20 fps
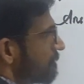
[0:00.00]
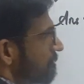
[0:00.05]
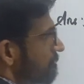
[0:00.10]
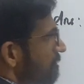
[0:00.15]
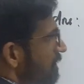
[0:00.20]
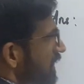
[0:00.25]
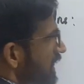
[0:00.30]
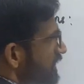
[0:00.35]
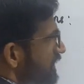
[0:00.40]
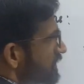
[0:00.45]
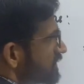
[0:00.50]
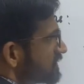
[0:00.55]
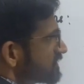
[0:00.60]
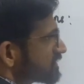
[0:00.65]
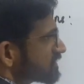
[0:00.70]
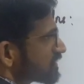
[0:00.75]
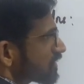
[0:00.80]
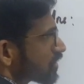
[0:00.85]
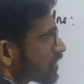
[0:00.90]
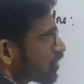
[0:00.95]

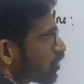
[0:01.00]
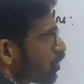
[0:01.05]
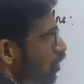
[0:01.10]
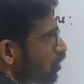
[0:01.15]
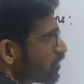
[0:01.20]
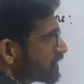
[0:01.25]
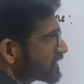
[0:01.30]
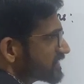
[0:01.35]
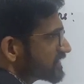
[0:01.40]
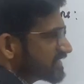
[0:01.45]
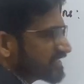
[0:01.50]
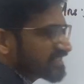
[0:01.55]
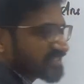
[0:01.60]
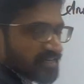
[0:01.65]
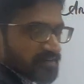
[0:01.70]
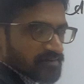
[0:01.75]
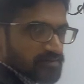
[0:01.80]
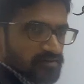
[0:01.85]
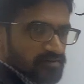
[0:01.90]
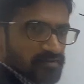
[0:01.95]
minus cot
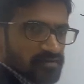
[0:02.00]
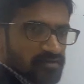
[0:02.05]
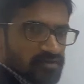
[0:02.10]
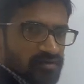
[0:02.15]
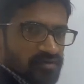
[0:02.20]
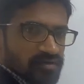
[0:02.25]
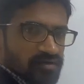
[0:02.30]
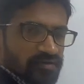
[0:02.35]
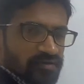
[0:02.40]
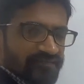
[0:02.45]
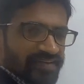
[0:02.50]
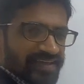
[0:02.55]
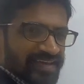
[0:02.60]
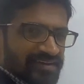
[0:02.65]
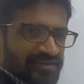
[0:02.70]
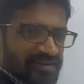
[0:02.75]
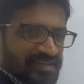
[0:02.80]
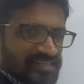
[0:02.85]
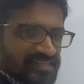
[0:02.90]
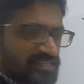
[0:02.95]
theta. We
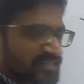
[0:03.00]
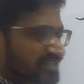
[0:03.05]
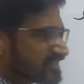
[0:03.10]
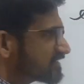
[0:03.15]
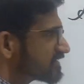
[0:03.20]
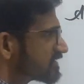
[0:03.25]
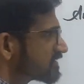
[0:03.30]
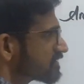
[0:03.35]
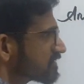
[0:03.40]
can write it as